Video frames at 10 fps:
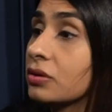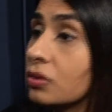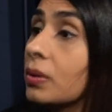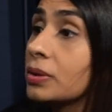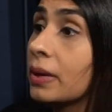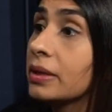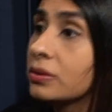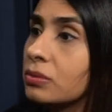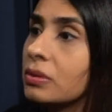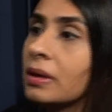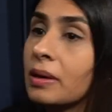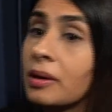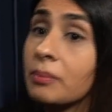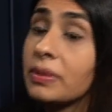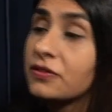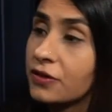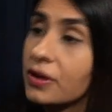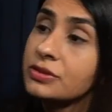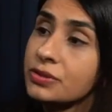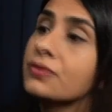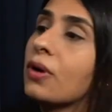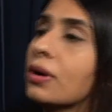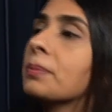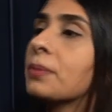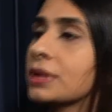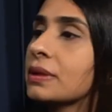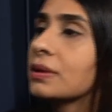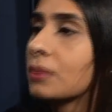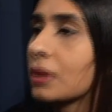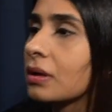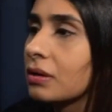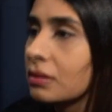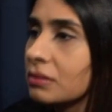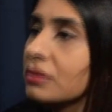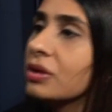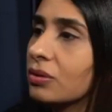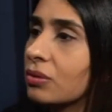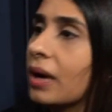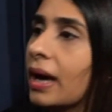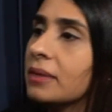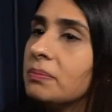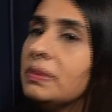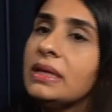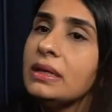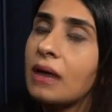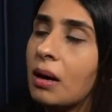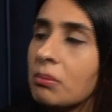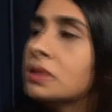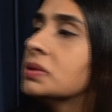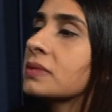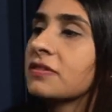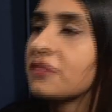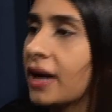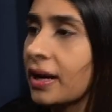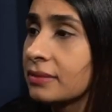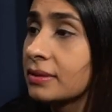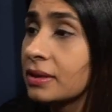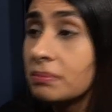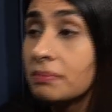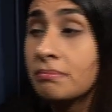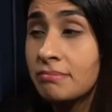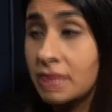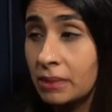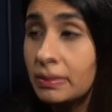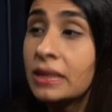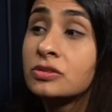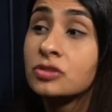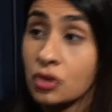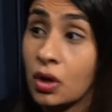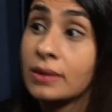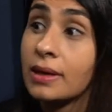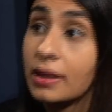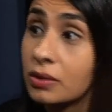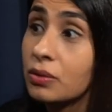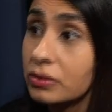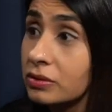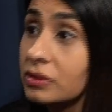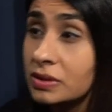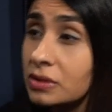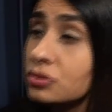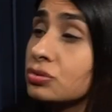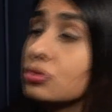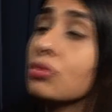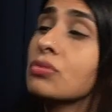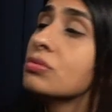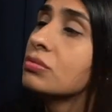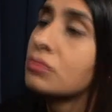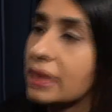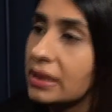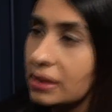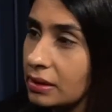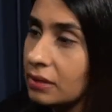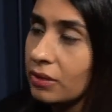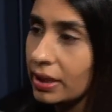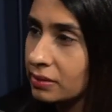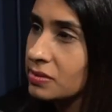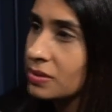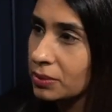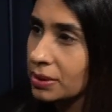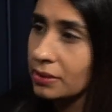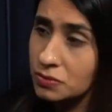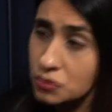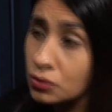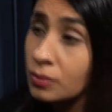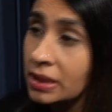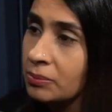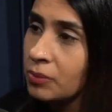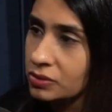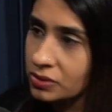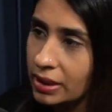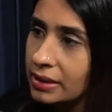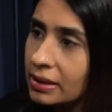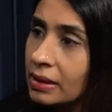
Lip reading: what do I do? But first you've got to put in the work, and be humble to the fact that maybe it's not that good, because there's so many writers out there and so many books, right?